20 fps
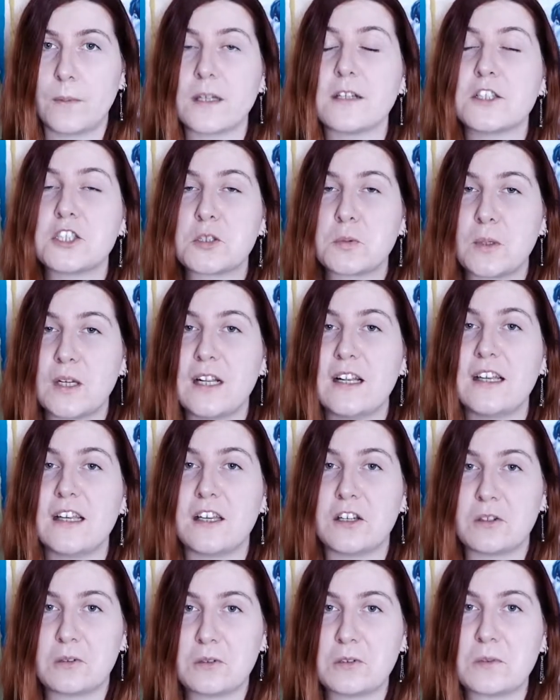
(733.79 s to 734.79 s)
But it's
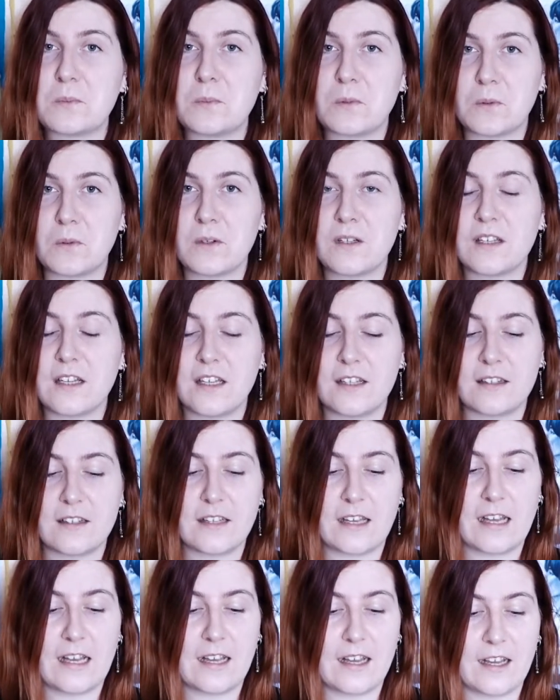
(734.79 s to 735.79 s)
really a good book
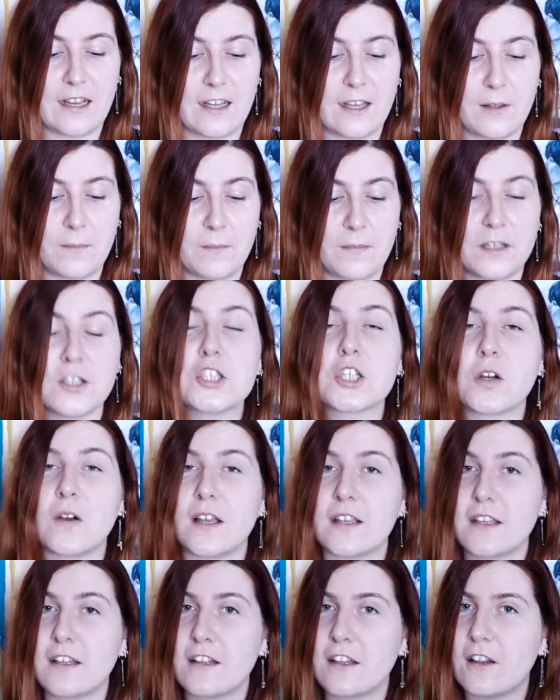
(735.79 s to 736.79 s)
and I'm
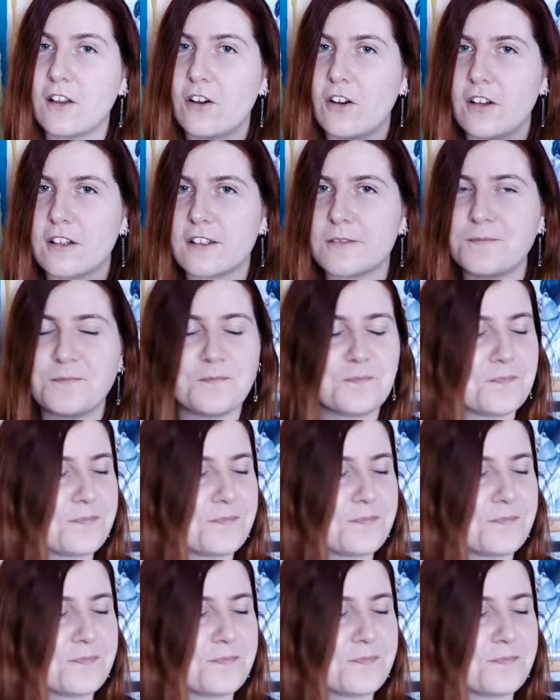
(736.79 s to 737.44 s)
enjoying it a lot.